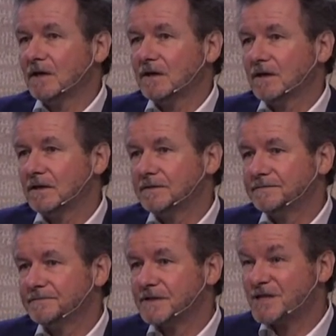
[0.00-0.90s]

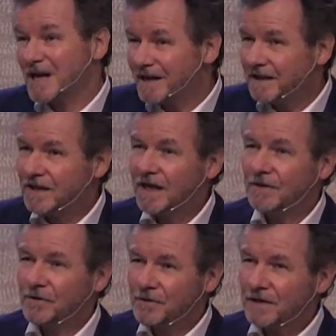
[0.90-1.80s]
Um, China, I
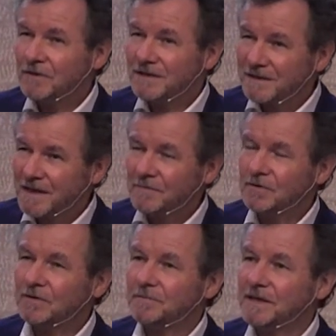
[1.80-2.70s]
know there are some old